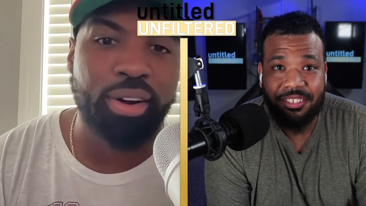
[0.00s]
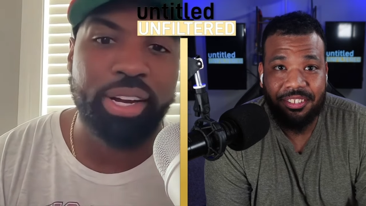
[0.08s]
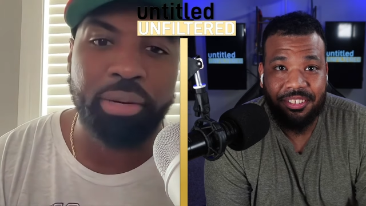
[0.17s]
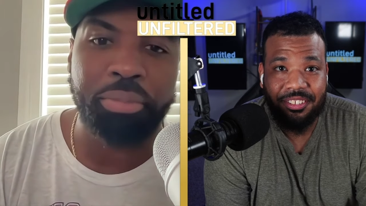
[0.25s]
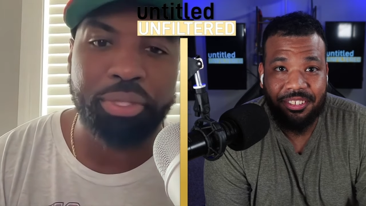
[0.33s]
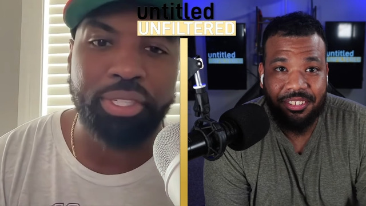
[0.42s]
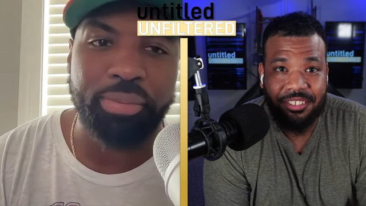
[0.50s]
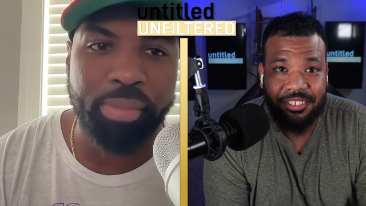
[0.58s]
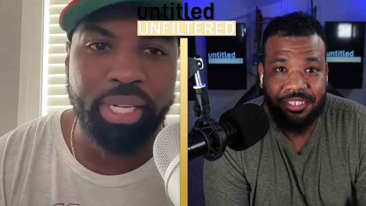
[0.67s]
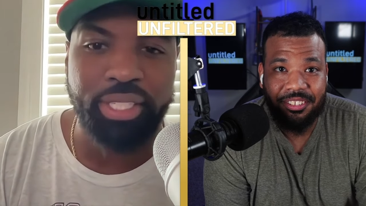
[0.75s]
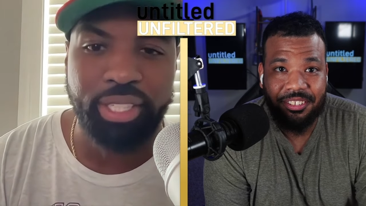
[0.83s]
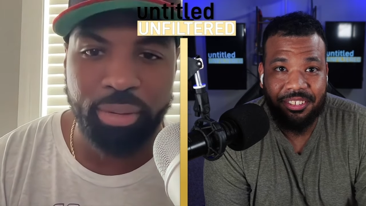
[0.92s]
Speaker 1: Emerson messed
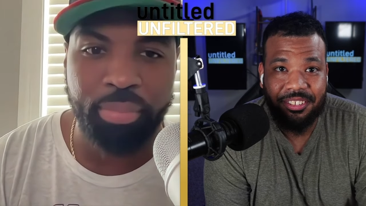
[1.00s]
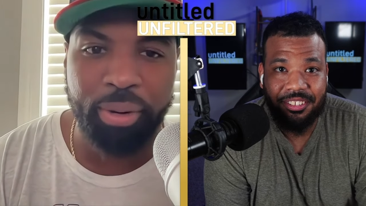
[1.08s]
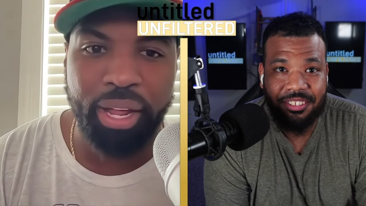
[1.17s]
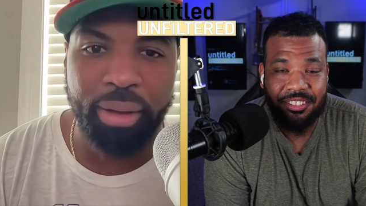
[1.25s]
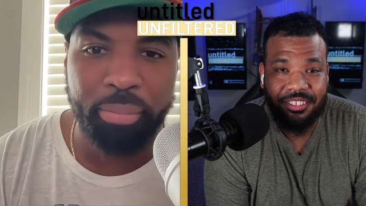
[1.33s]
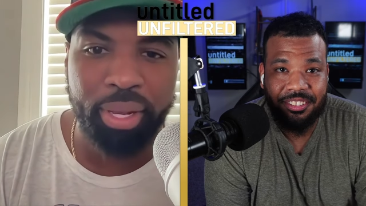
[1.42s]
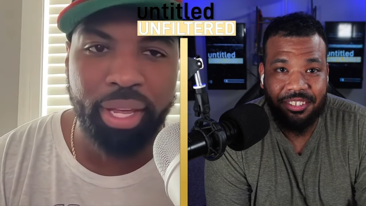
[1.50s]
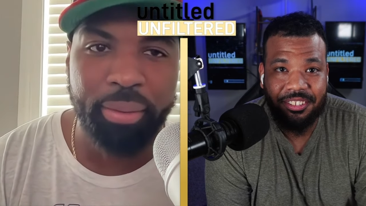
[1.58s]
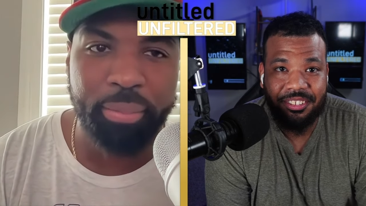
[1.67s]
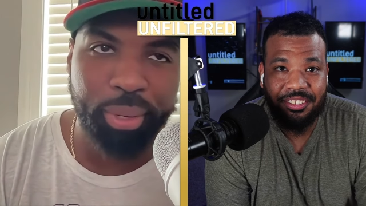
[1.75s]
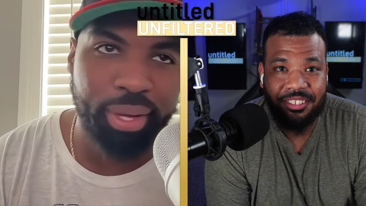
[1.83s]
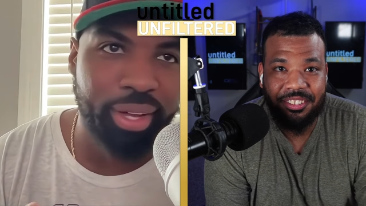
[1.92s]
up on that play,
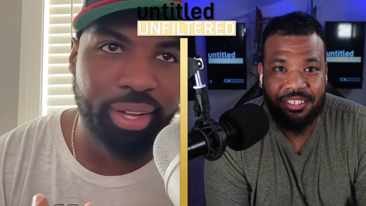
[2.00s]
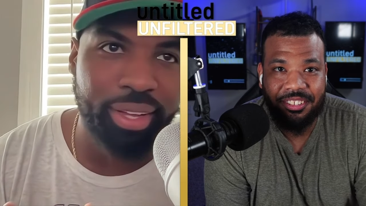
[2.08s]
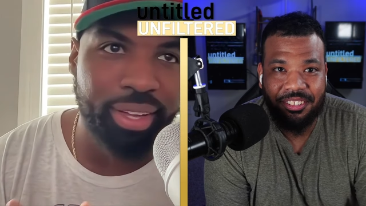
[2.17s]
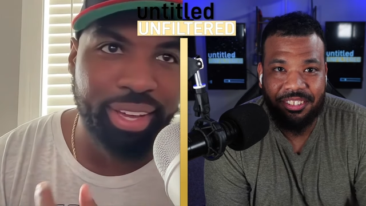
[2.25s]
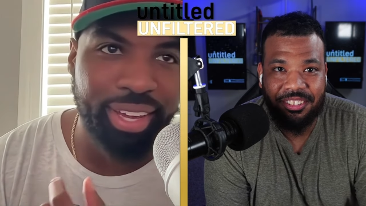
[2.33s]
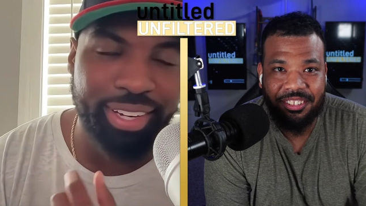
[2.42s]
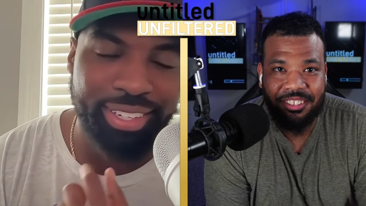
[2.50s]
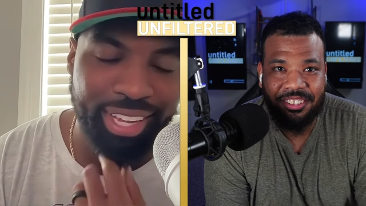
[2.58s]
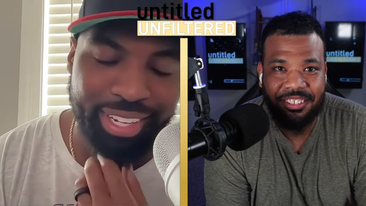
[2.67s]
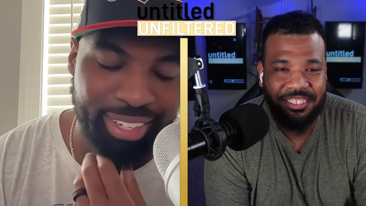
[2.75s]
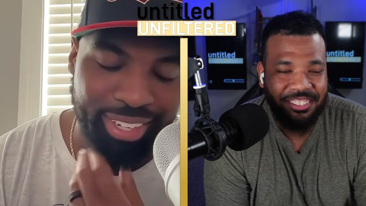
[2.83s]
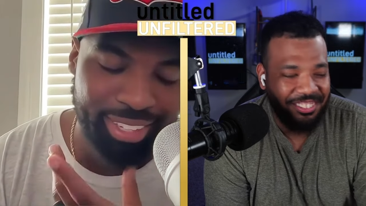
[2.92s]
but
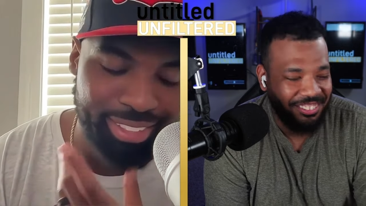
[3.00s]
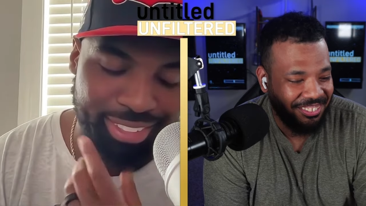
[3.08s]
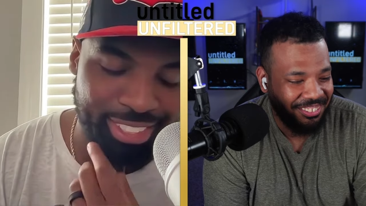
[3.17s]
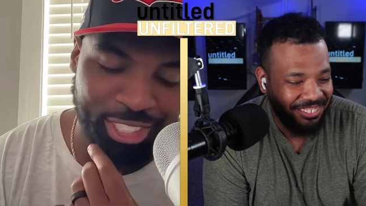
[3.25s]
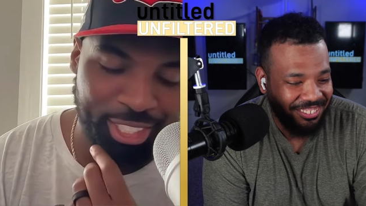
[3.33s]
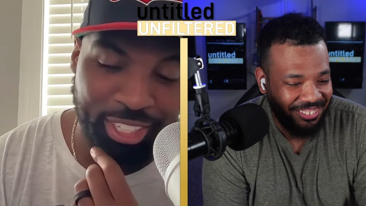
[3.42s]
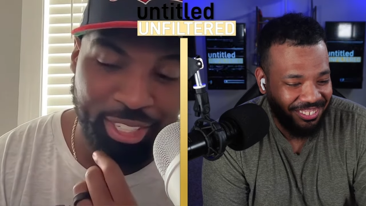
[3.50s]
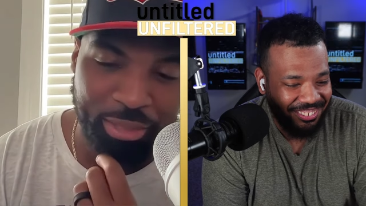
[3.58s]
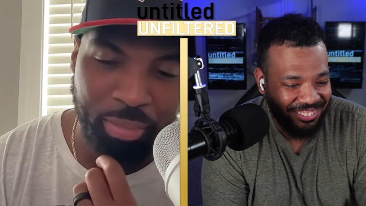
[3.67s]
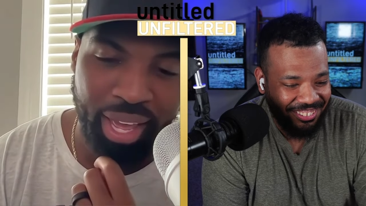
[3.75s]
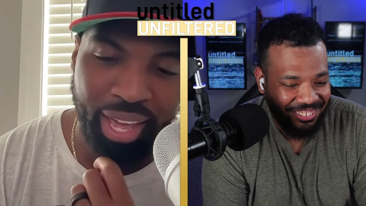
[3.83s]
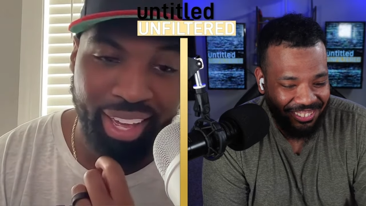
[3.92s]
it just looks
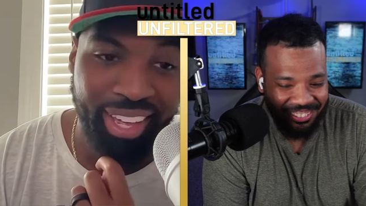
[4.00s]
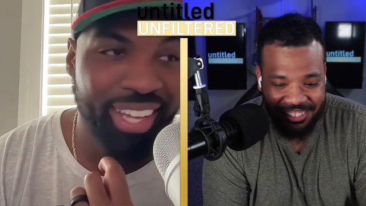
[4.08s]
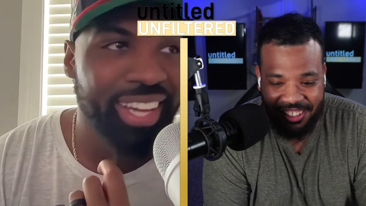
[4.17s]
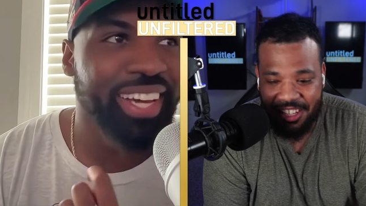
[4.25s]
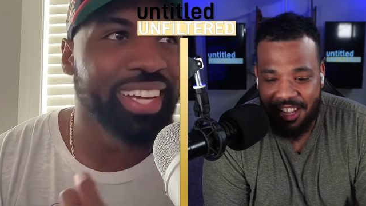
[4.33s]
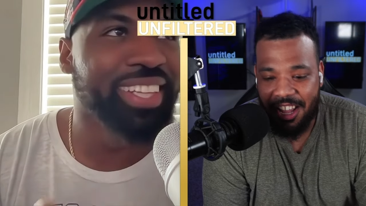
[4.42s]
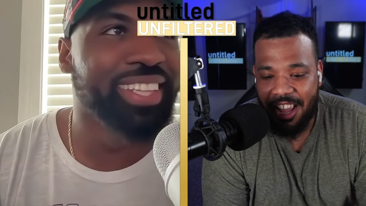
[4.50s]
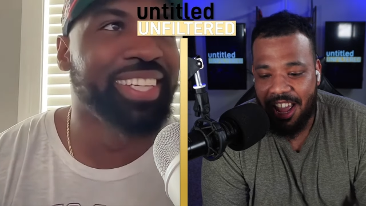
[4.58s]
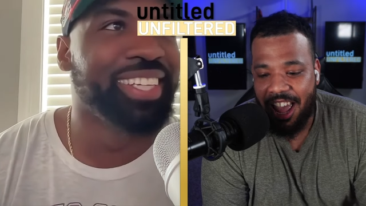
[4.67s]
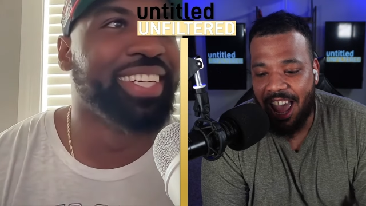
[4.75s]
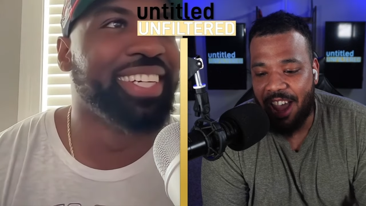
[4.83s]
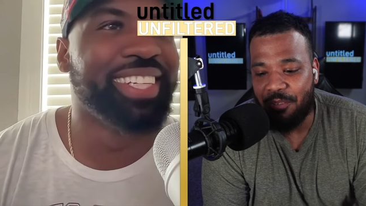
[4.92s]
bad.
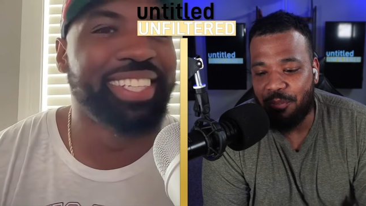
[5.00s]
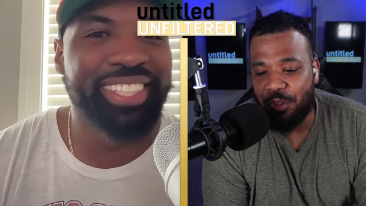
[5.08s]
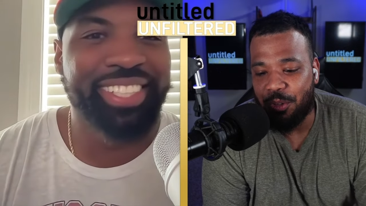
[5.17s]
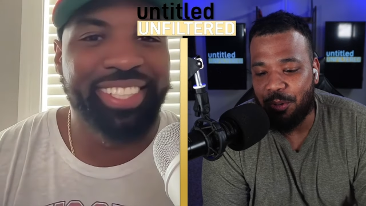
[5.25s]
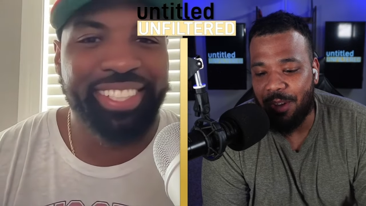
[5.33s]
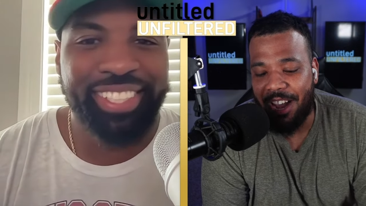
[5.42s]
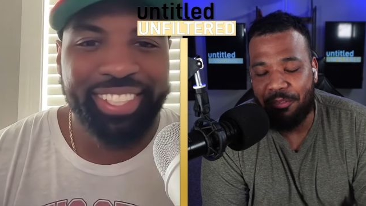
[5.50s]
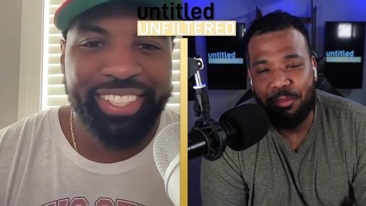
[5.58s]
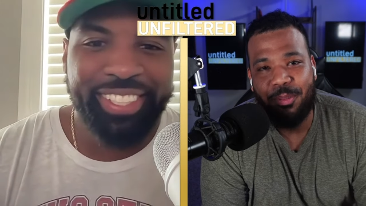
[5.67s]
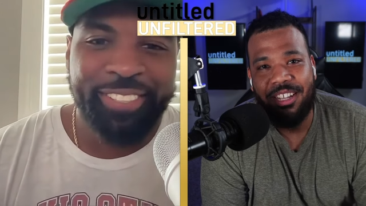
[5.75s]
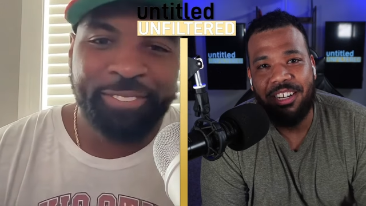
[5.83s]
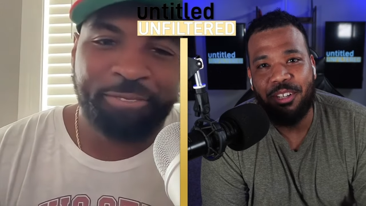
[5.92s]
Have you ever
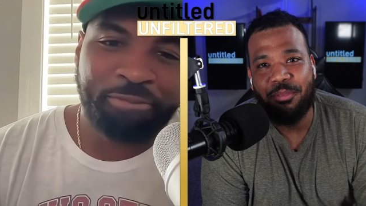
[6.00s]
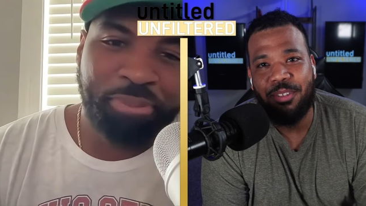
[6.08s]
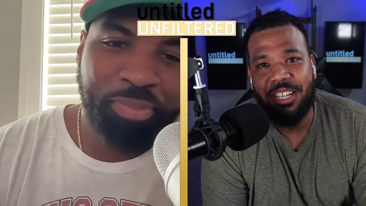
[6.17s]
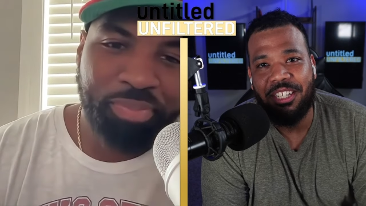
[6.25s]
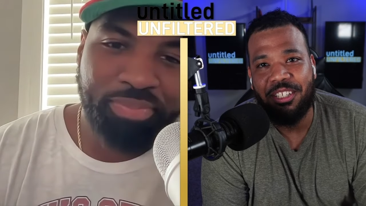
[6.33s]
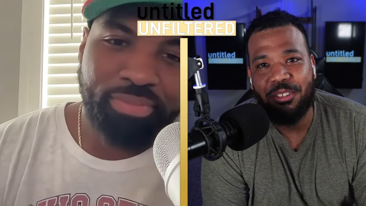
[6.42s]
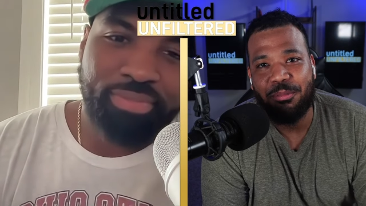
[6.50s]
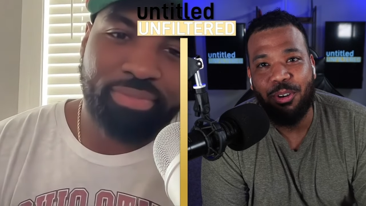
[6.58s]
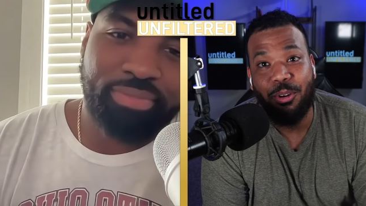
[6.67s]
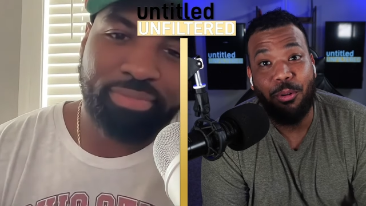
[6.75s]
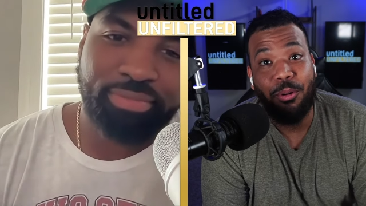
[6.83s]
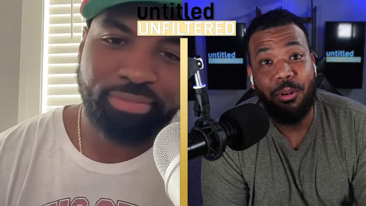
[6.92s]
Speaker 2: been a victim
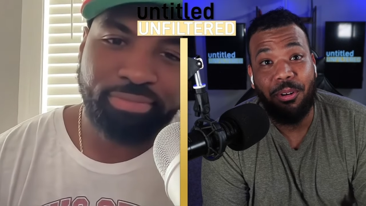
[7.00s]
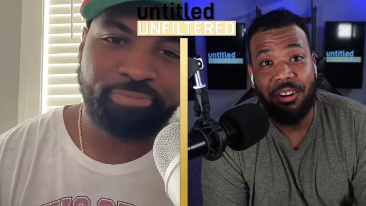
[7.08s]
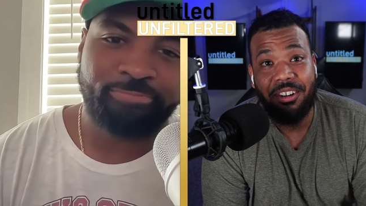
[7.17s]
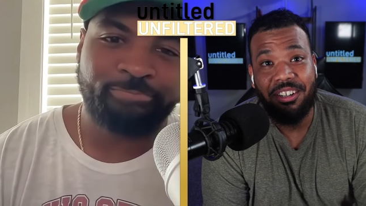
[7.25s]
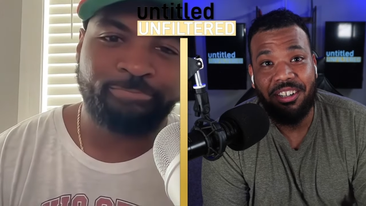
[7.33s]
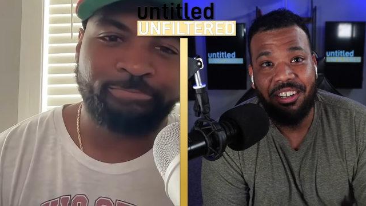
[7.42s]
or